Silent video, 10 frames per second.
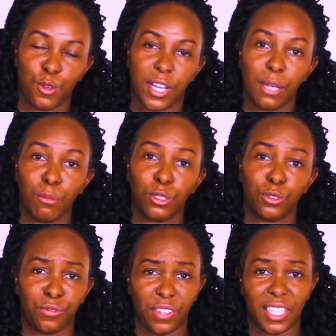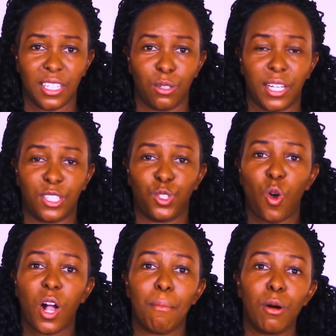you're able to vent out and
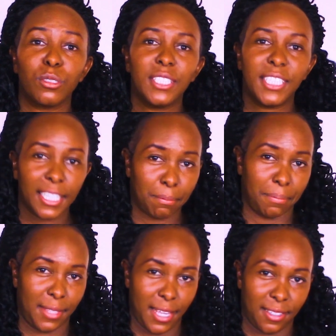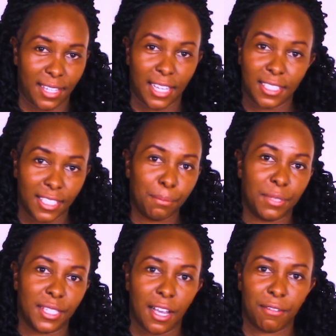talk about deep things and deep
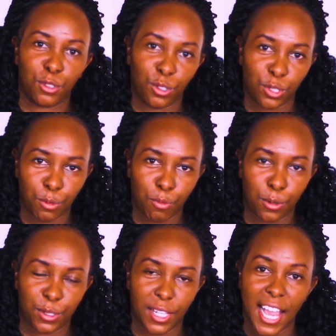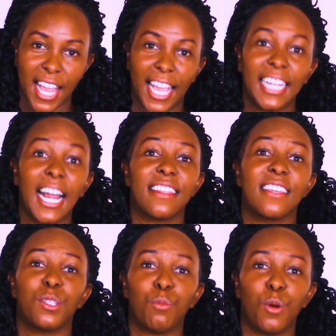stuff to your spouse. And at
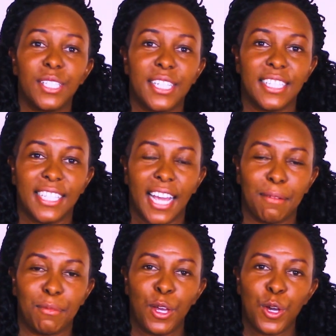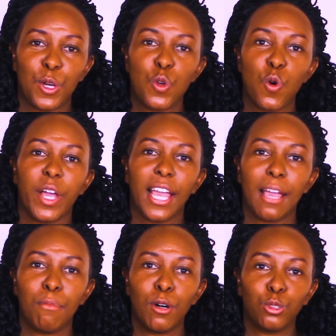this point in time, you're
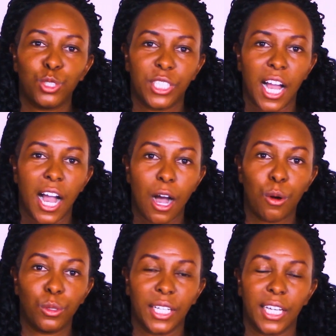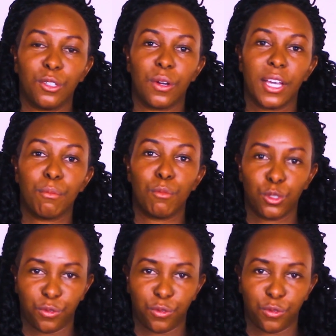able to share out and you're able